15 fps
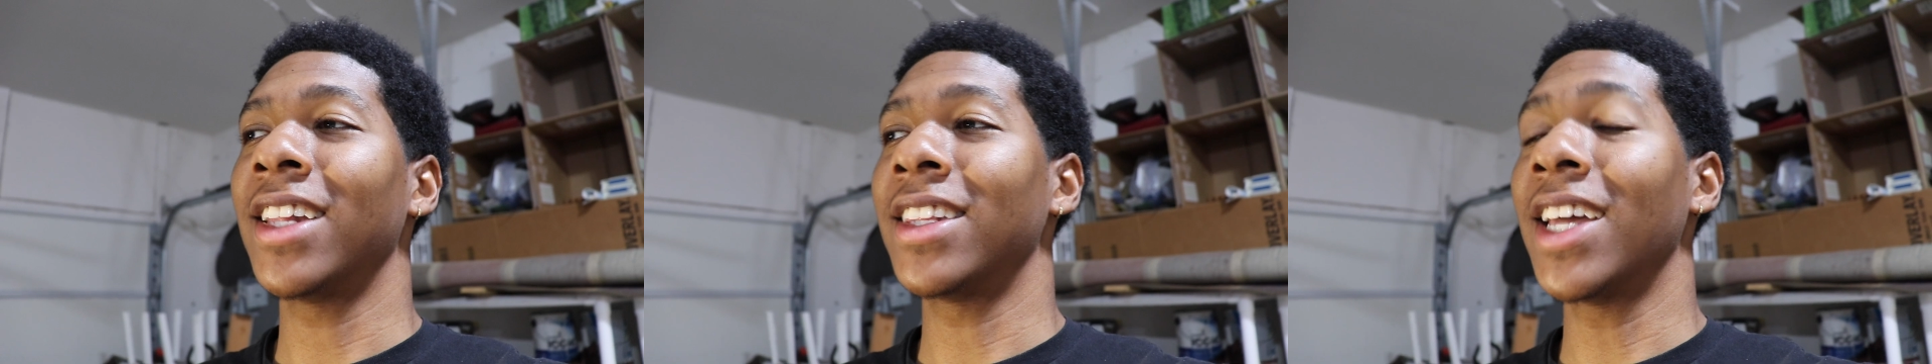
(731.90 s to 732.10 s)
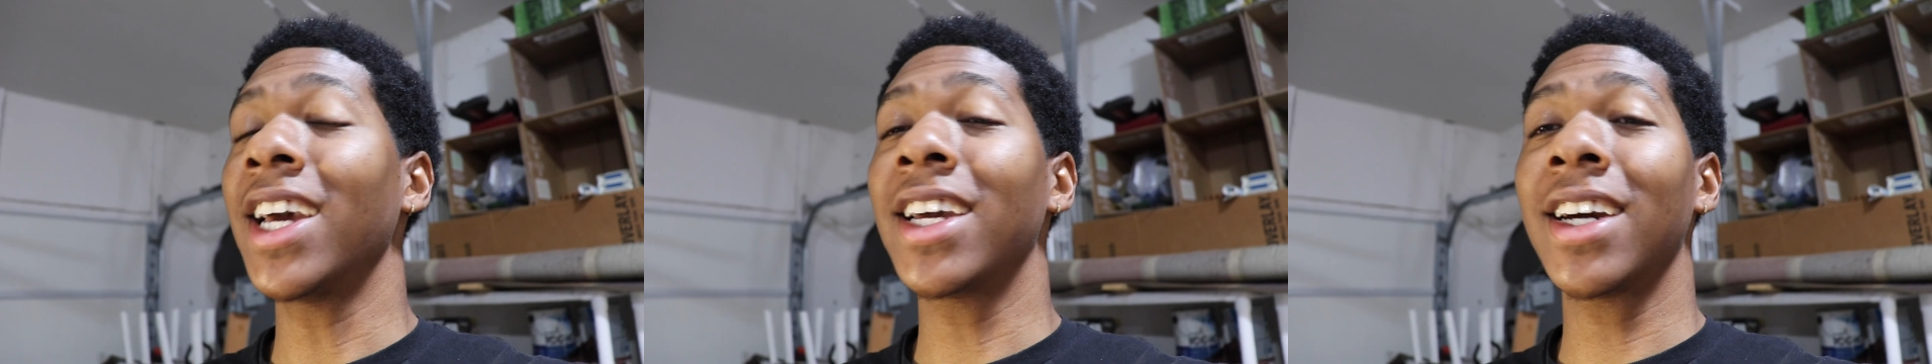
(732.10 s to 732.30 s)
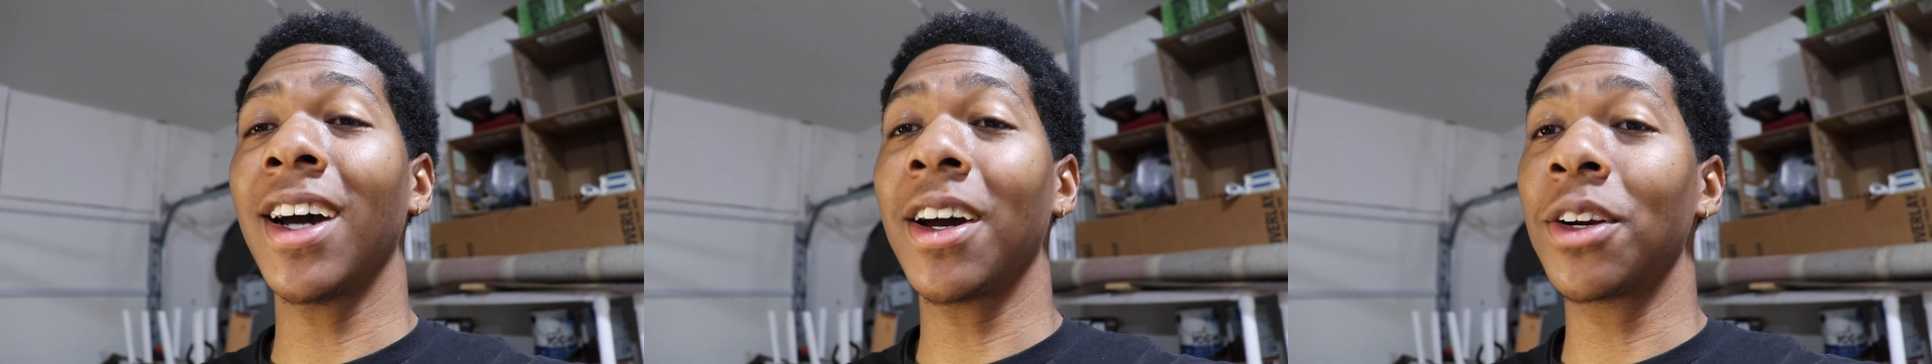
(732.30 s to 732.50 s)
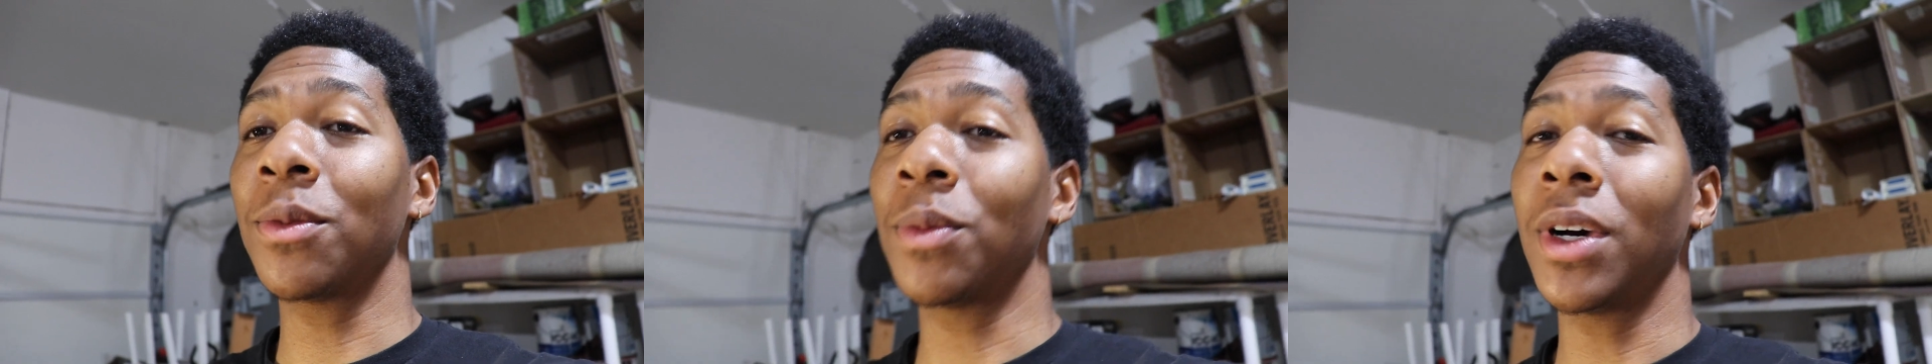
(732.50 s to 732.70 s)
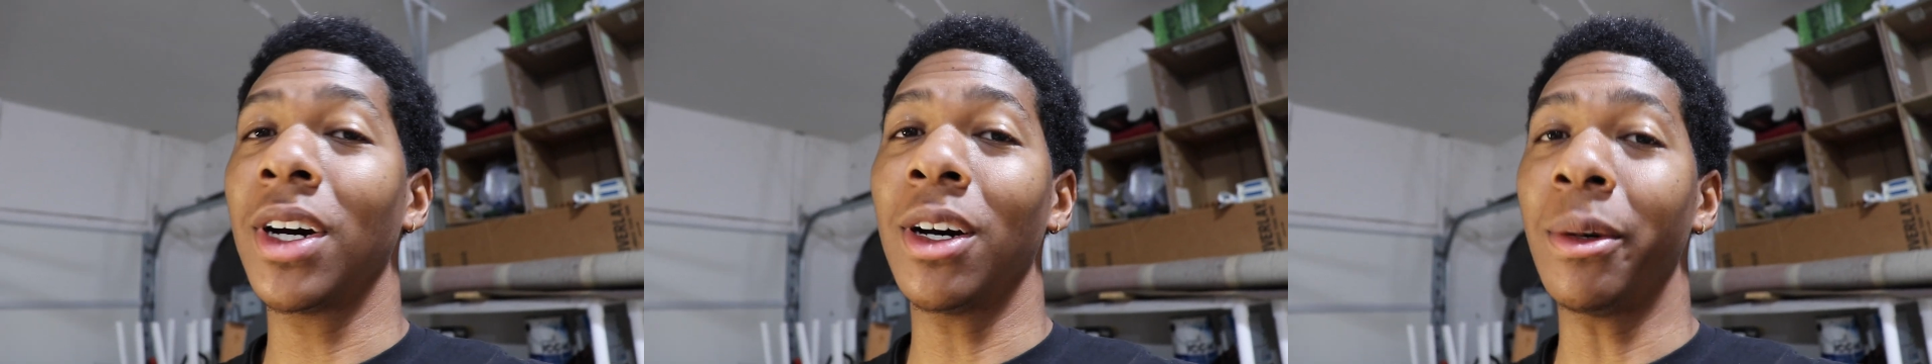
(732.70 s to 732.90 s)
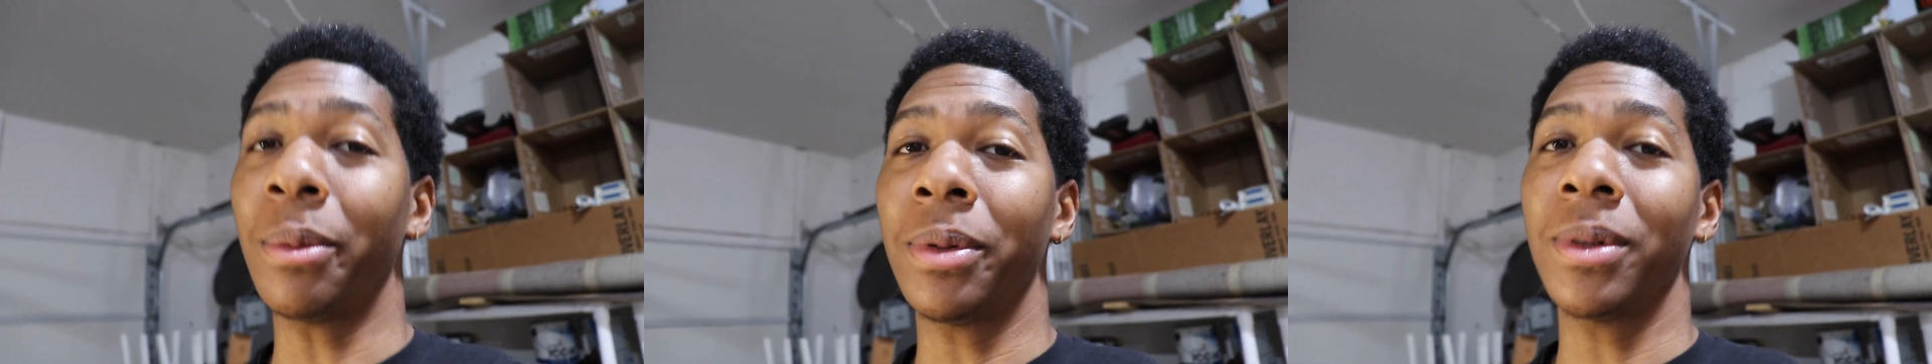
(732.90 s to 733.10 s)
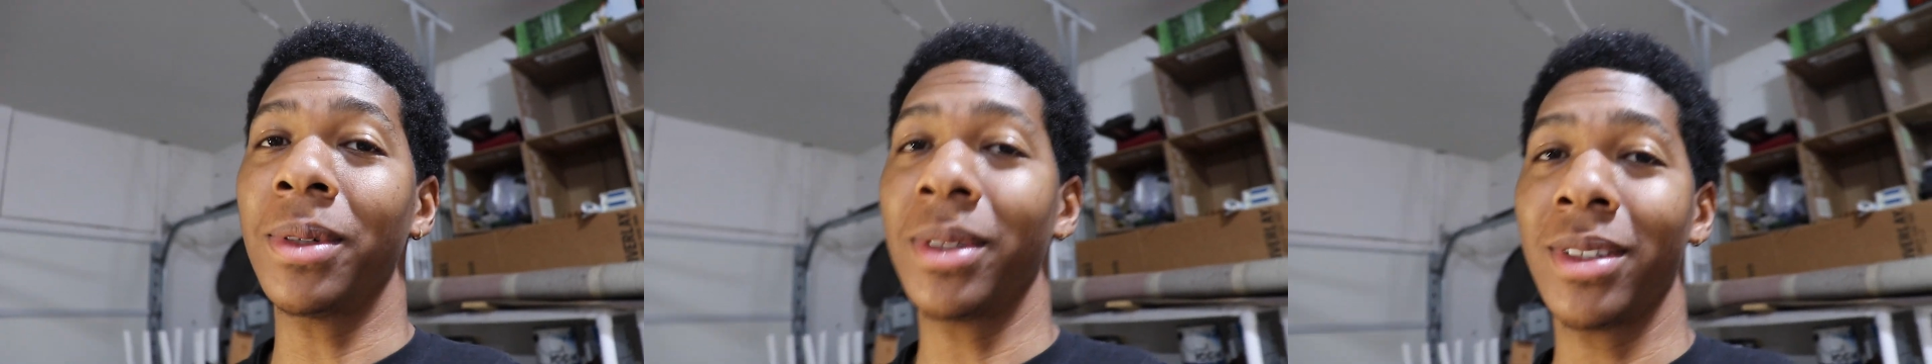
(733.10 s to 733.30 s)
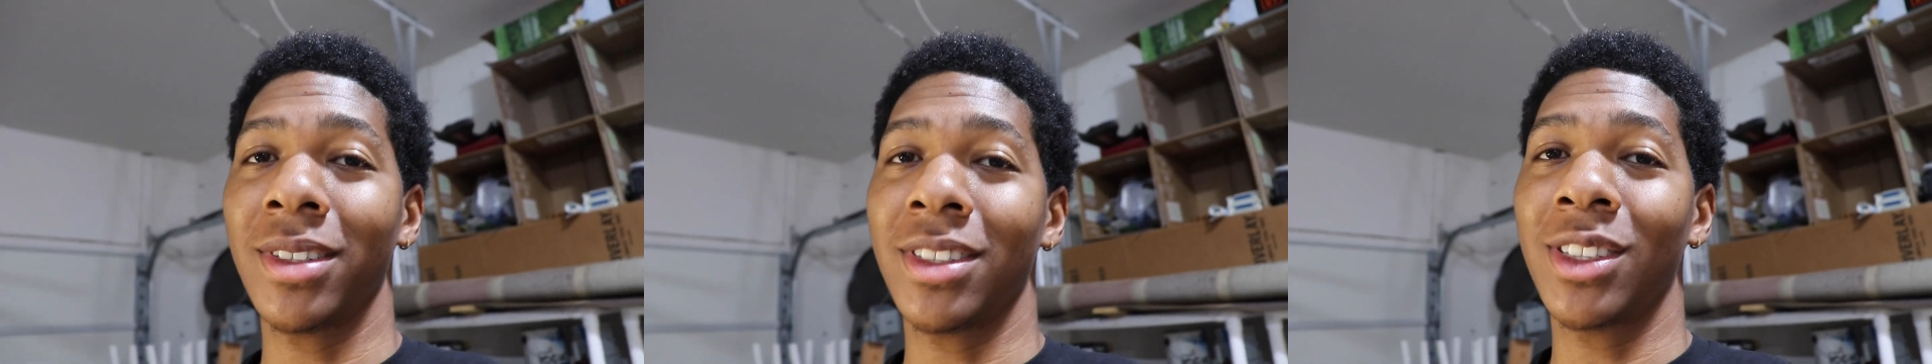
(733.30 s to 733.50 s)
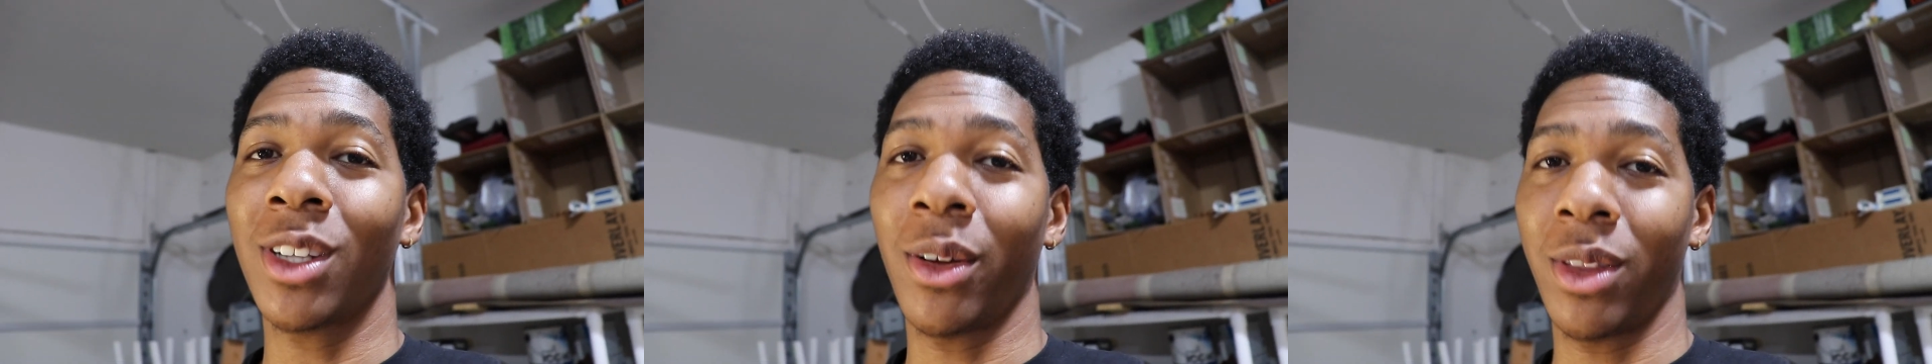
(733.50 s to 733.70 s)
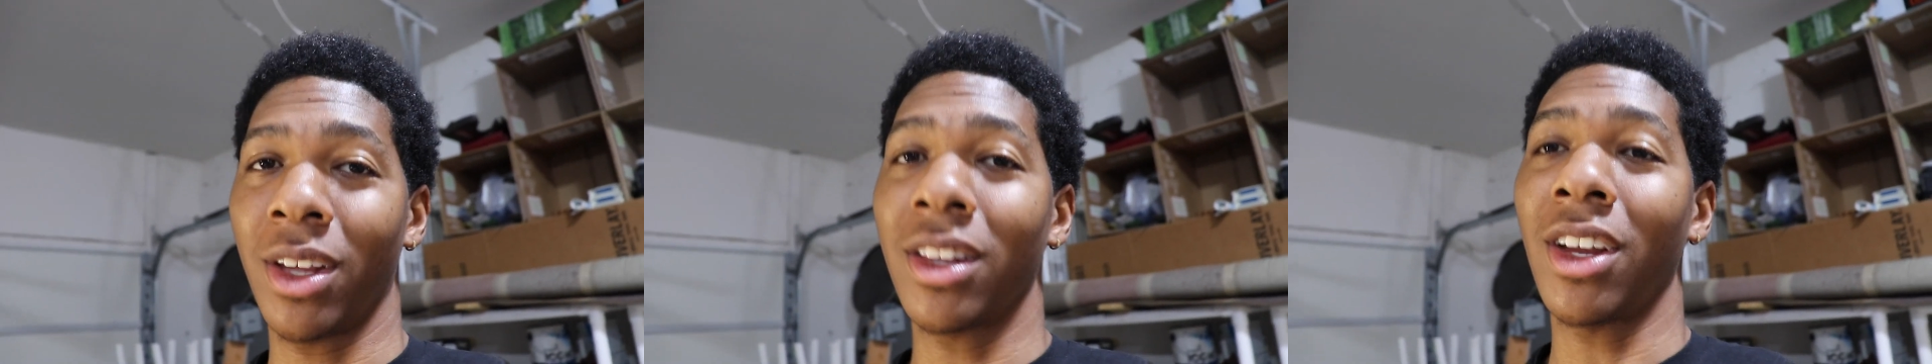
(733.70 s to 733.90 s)
they cut them up
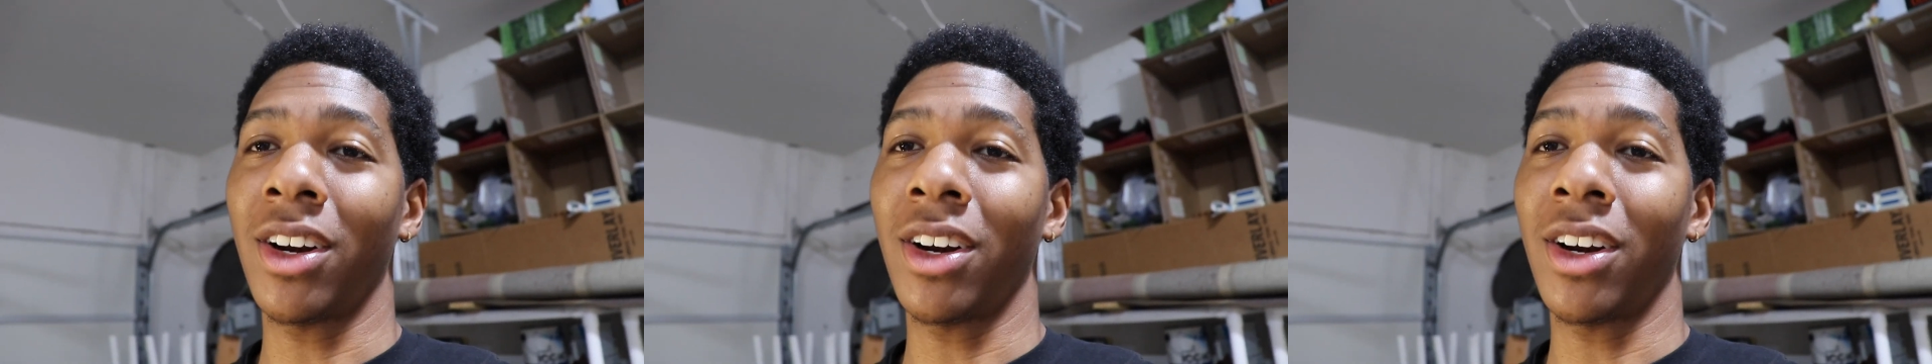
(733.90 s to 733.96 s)
so that